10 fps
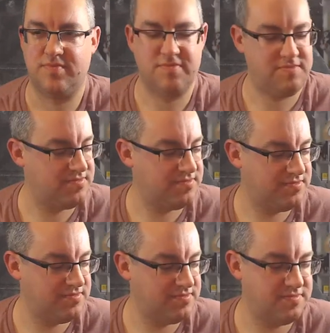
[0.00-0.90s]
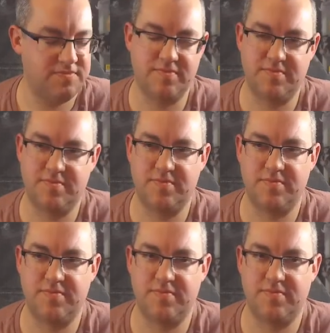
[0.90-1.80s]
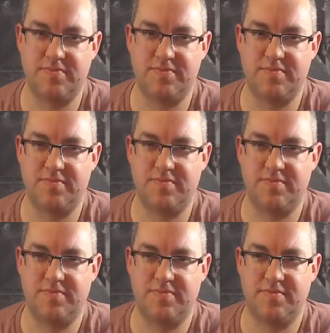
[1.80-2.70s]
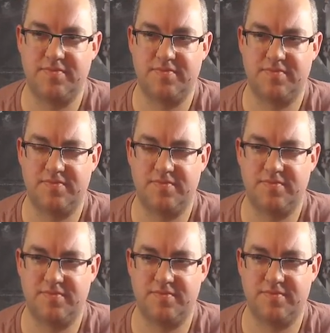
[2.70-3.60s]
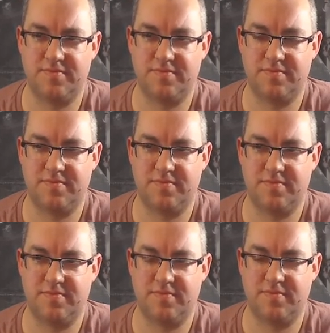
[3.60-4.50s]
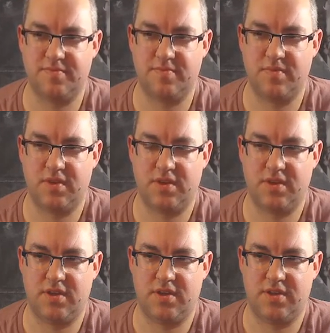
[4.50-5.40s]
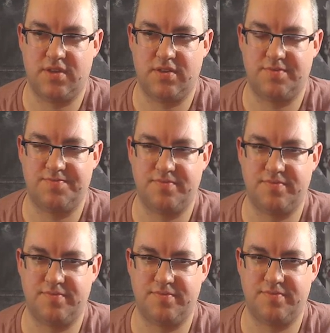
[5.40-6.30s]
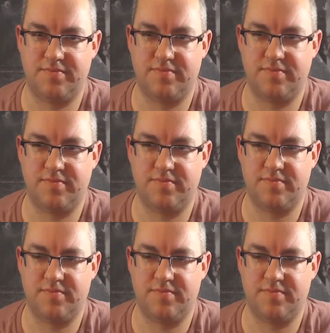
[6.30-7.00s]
(silent)